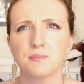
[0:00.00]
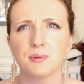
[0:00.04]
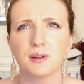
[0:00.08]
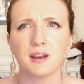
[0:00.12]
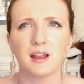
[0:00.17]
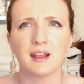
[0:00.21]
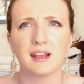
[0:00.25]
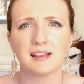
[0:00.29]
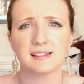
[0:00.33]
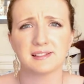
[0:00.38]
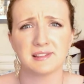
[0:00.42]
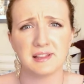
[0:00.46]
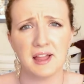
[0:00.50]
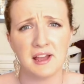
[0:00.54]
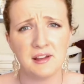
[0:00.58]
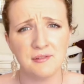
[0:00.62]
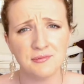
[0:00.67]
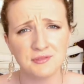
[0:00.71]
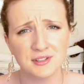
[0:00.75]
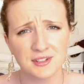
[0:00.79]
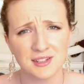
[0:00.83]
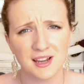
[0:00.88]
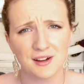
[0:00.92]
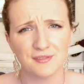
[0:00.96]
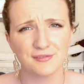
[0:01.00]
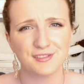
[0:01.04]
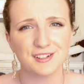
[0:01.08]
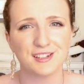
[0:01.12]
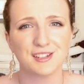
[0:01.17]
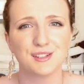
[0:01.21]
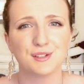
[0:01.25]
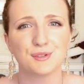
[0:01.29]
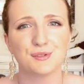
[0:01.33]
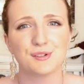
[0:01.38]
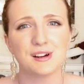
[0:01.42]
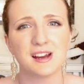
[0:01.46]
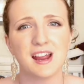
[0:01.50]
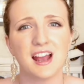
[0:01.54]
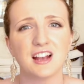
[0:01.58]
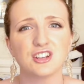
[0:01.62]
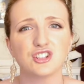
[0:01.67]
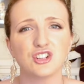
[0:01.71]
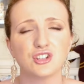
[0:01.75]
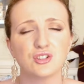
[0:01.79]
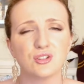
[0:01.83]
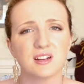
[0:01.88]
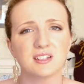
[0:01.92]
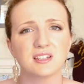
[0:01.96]
but I guess life discovery story as
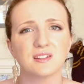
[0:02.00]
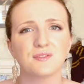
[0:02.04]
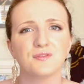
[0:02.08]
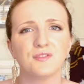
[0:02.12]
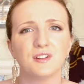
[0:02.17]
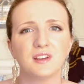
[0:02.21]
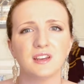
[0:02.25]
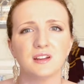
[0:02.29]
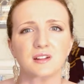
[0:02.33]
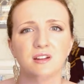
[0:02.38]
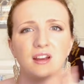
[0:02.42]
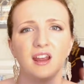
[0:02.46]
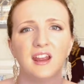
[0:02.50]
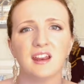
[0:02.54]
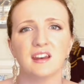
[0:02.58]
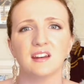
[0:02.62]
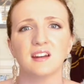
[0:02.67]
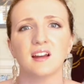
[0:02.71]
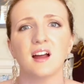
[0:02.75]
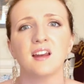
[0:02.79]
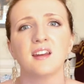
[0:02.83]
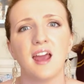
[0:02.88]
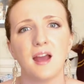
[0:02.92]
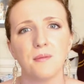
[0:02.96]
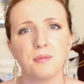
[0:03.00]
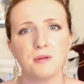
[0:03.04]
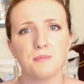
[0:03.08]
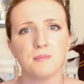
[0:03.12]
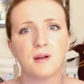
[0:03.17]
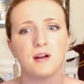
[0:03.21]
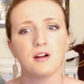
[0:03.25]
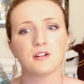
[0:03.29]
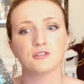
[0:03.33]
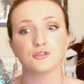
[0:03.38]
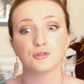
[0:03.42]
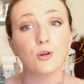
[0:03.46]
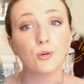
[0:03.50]
she tries to fit in an unhappy marriage,